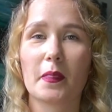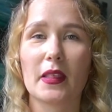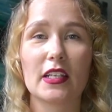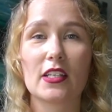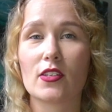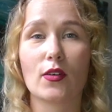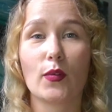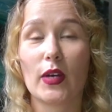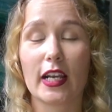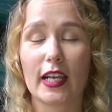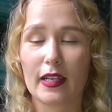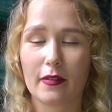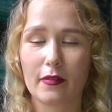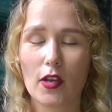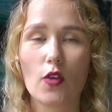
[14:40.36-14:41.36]
it's not
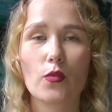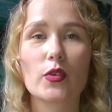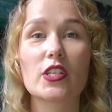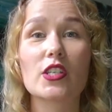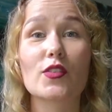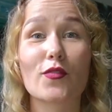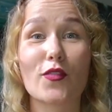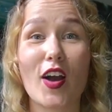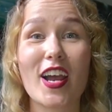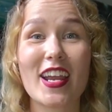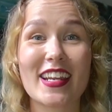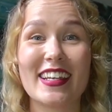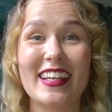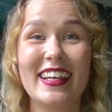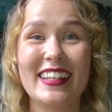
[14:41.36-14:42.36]
working, which is
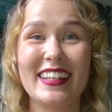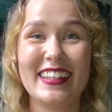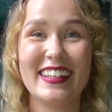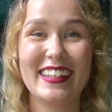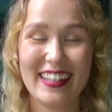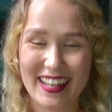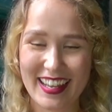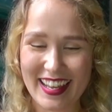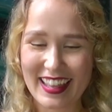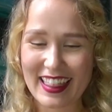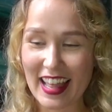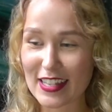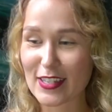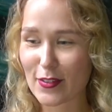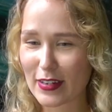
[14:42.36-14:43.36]
fine. And
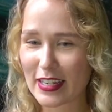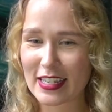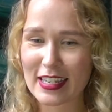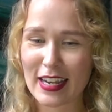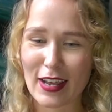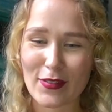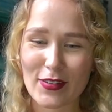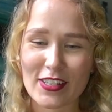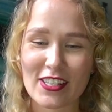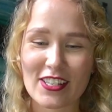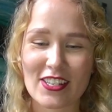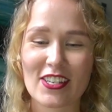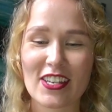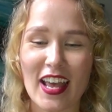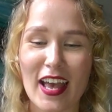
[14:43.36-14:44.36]
that's the reason I wanted
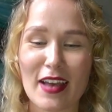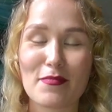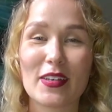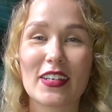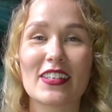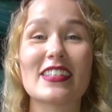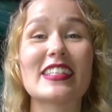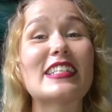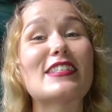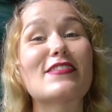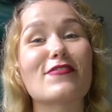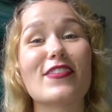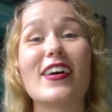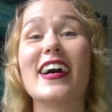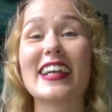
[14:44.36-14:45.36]
to share, because it's
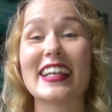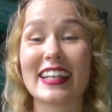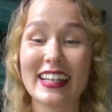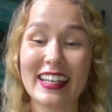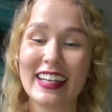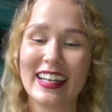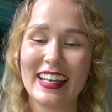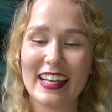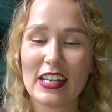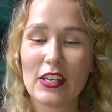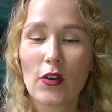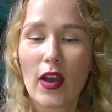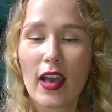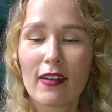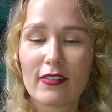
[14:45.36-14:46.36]
fine.
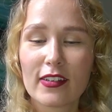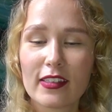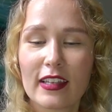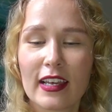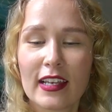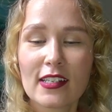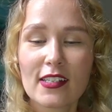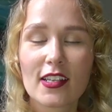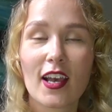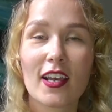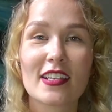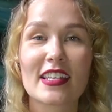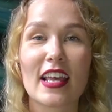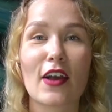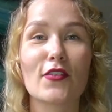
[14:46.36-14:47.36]
Not everything
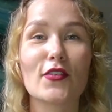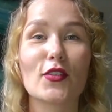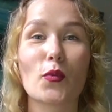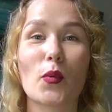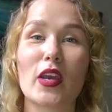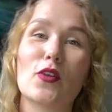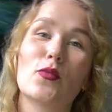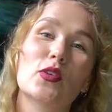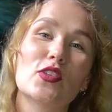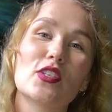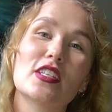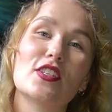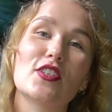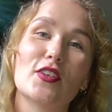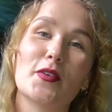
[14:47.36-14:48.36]
turns out the way you want
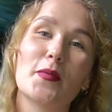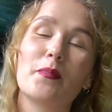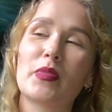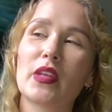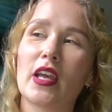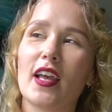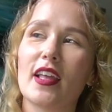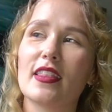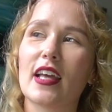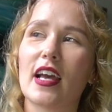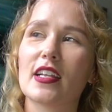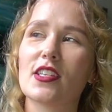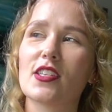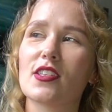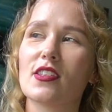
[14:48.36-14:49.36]
it to.
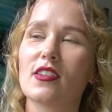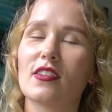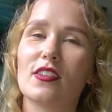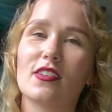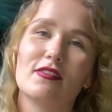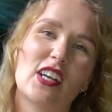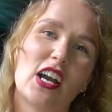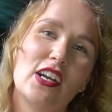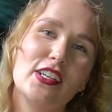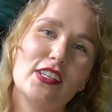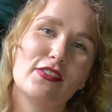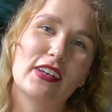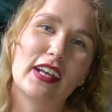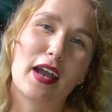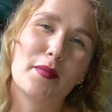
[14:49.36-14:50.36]
That's kind
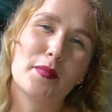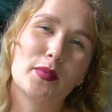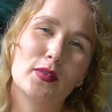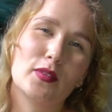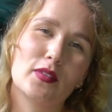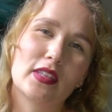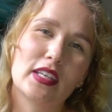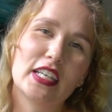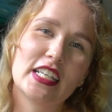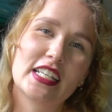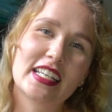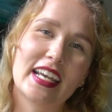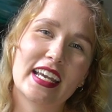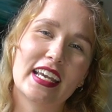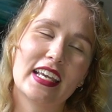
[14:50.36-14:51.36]
of a gamble that you
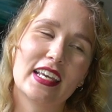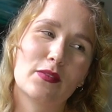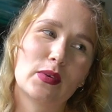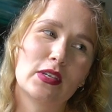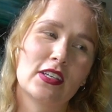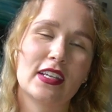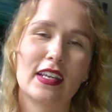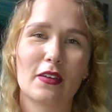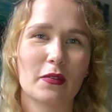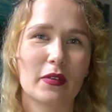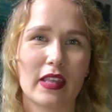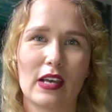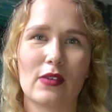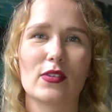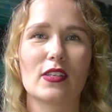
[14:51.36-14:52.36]
take when you knit
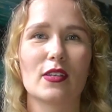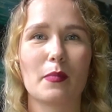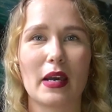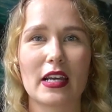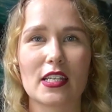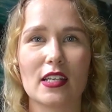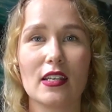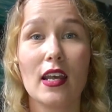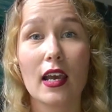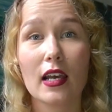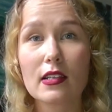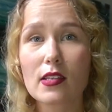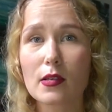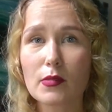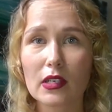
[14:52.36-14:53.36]
without the pattern.
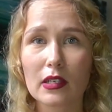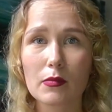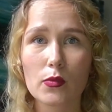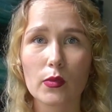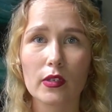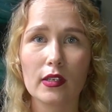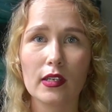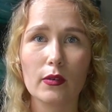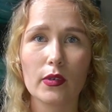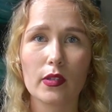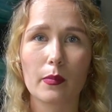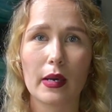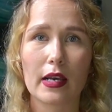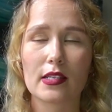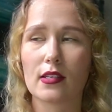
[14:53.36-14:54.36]
And sometimes when you knit with a
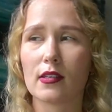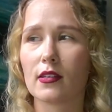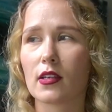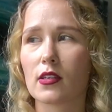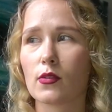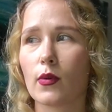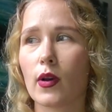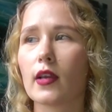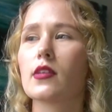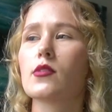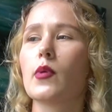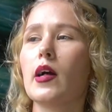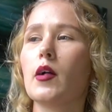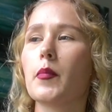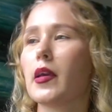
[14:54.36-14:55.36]
pattern it doesn't work as
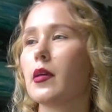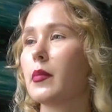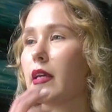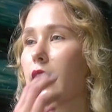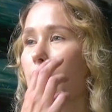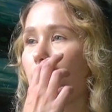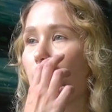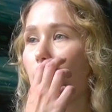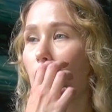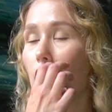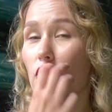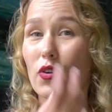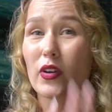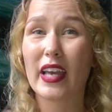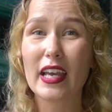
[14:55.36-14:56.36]
well. Maybe
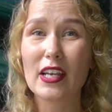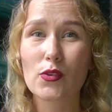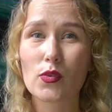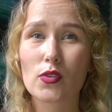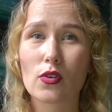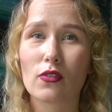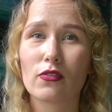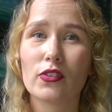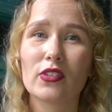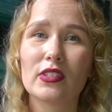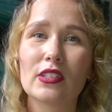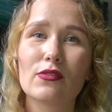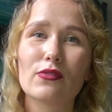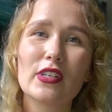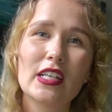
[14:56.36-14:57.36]
your gauge was off and you
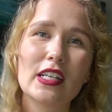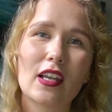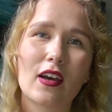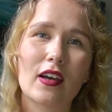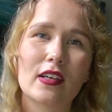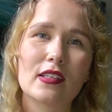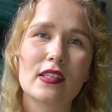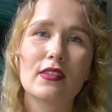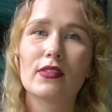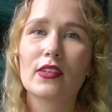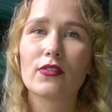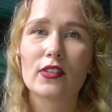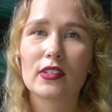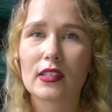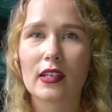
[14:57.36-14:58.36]
didn't realise, even
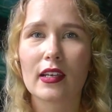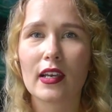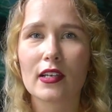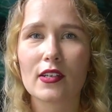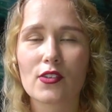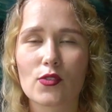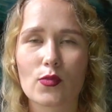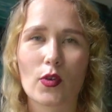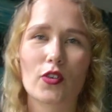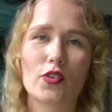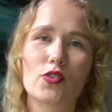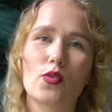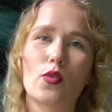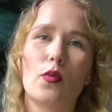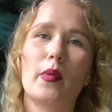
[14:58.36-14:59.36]
if you did a gauge
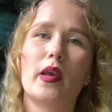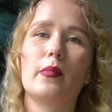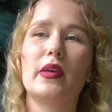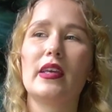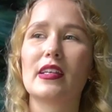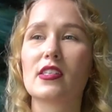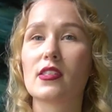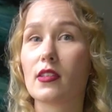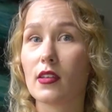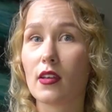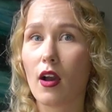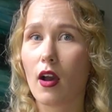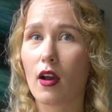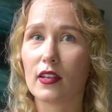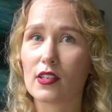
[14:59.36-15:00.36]
swatch, or maybe it's the
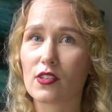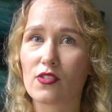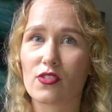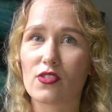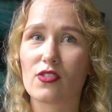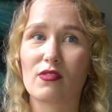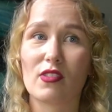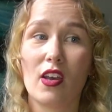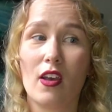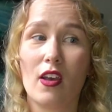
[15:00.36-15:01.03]
yarn, it's just